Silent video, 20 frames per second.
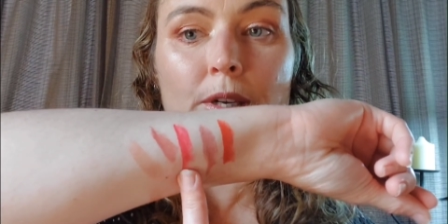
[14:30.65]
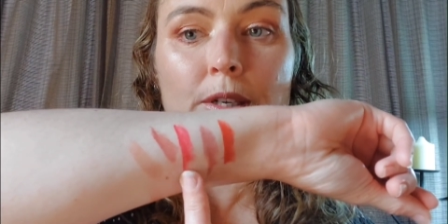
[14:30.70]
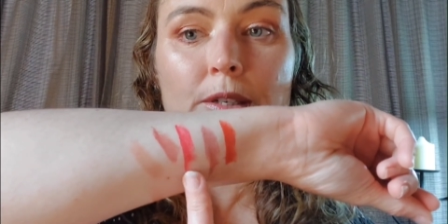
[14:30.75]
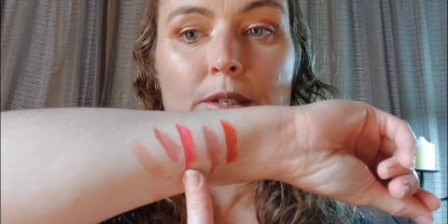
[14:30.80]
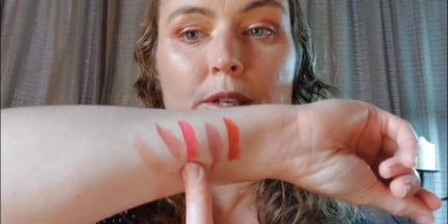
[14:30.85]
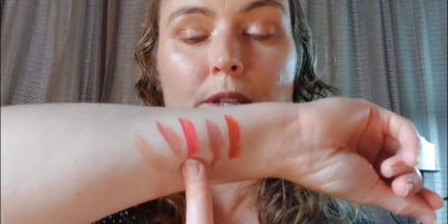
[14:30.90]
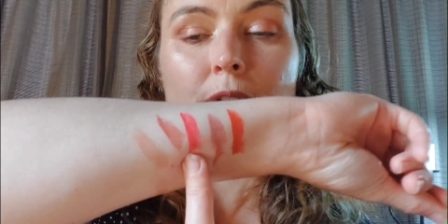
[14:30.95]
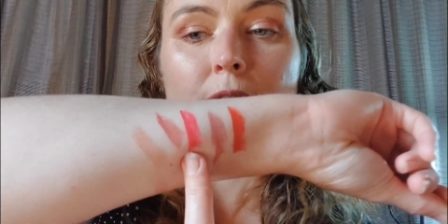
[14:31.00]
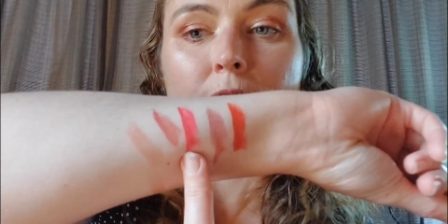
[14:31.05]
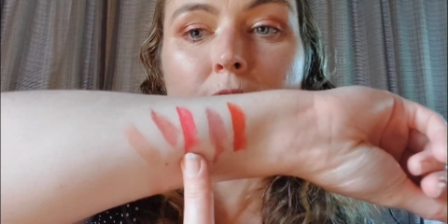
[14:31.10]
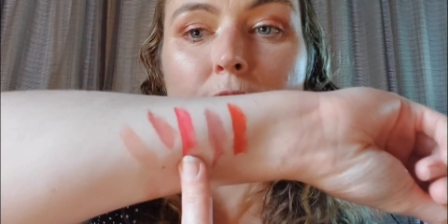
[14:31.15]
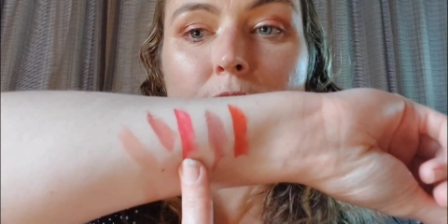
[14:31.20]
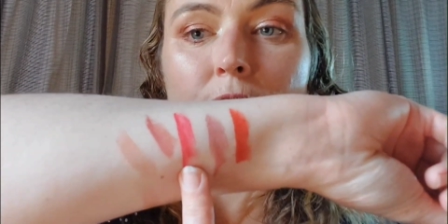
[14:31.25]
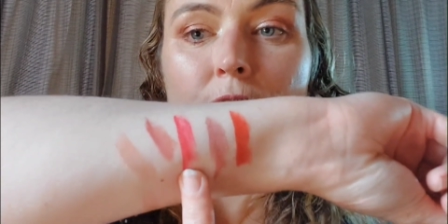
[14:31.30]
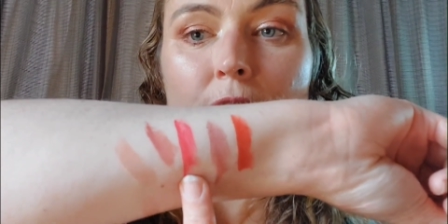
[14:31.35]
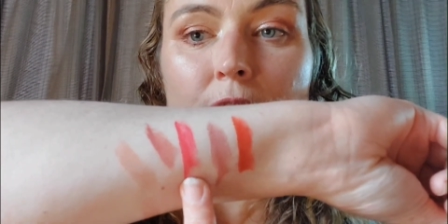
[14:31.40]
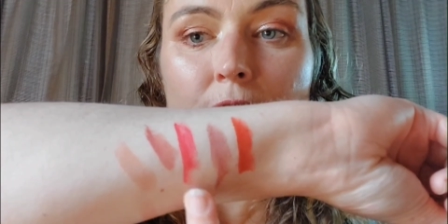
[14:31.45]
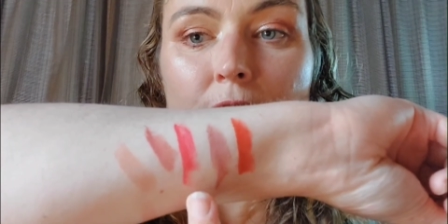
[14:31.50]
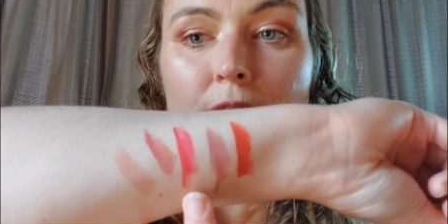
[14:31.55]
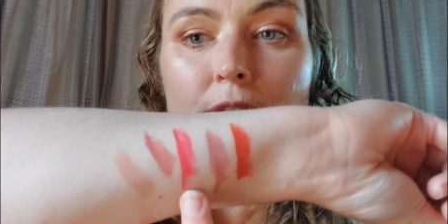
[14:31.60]
So that's,
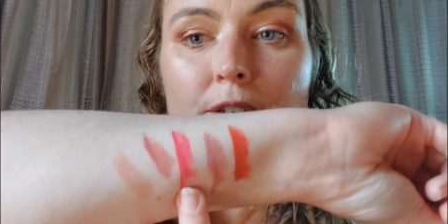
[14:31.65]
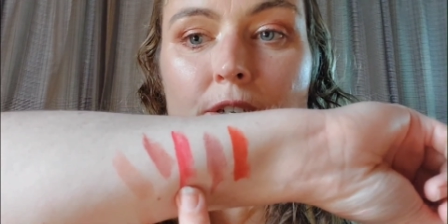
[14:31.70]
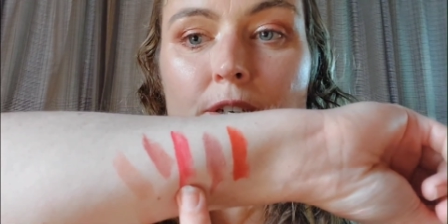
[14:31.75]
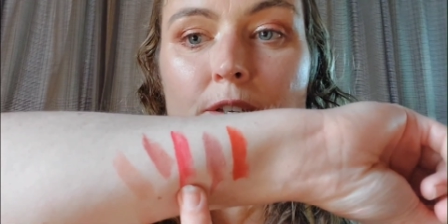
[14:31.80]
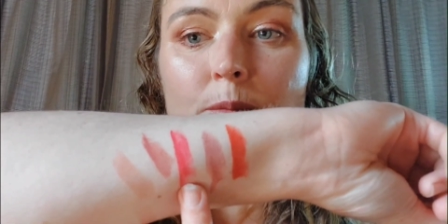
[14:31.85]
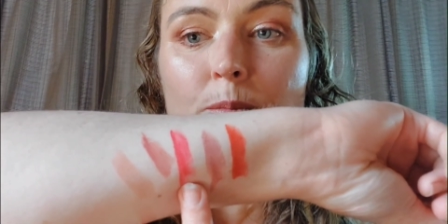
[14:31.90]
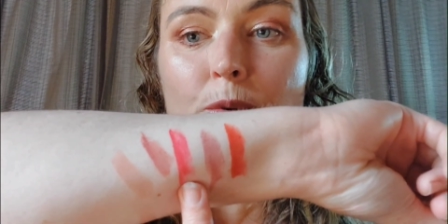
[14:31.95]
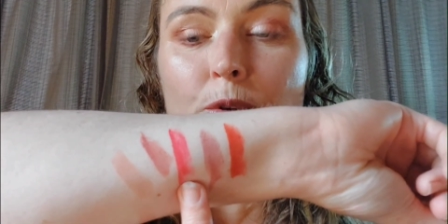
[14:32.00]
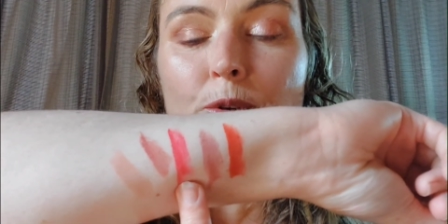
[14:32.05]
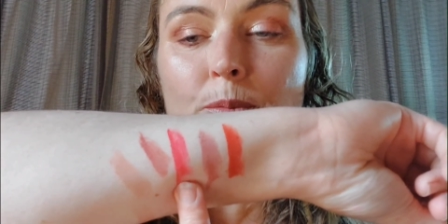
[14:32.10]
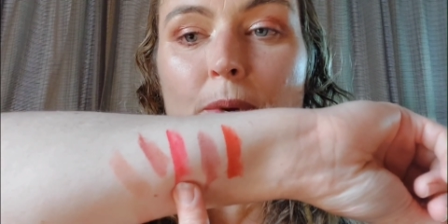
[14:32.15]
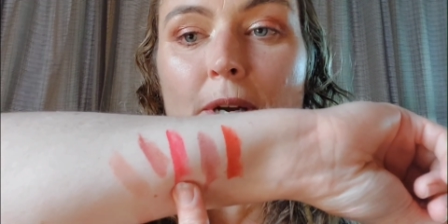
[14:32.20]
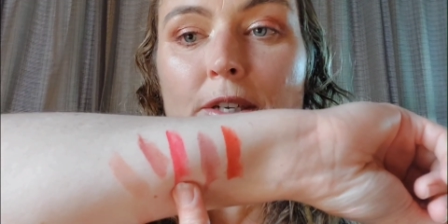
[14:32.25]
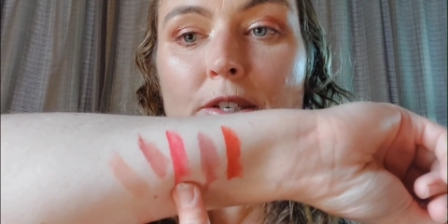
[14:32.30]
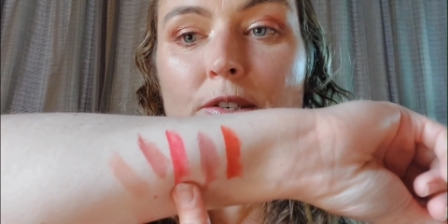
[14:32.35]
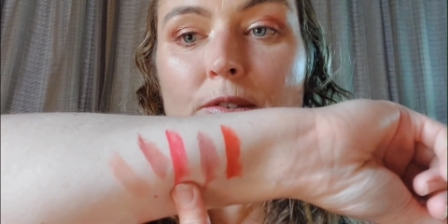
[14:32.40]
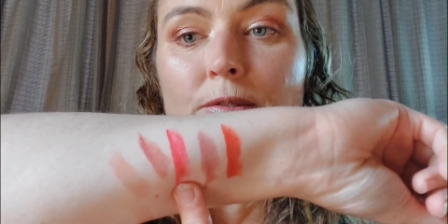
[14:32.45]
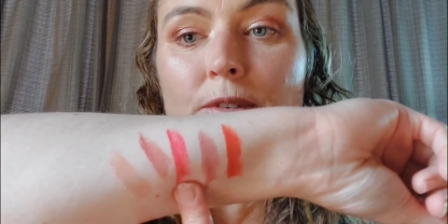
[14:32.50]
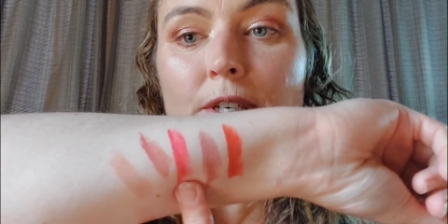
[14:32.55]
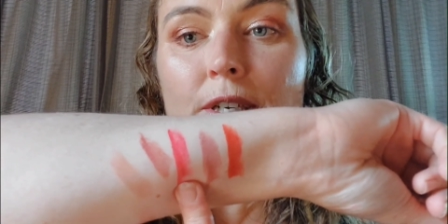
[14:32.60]
as you can see, the
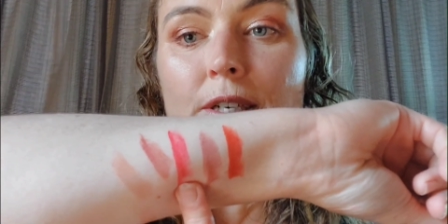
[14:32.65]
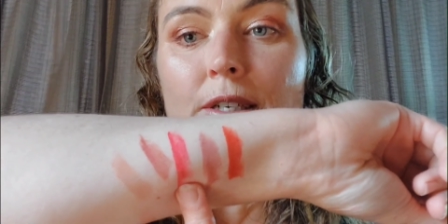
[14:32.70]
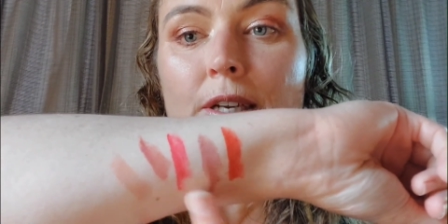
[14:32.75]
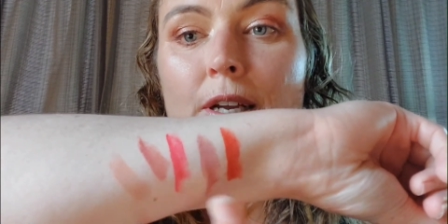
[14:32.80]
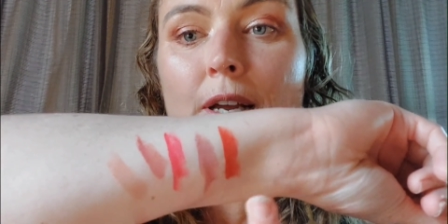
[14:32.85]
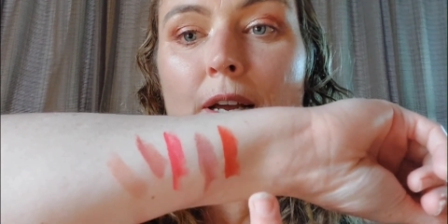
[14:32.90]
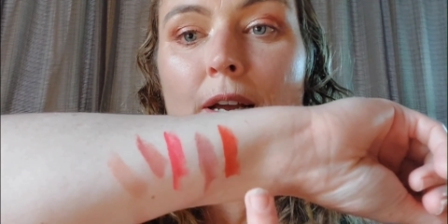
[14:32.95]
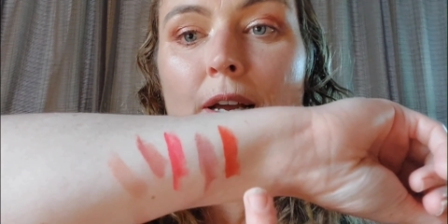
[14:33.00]
blue-based red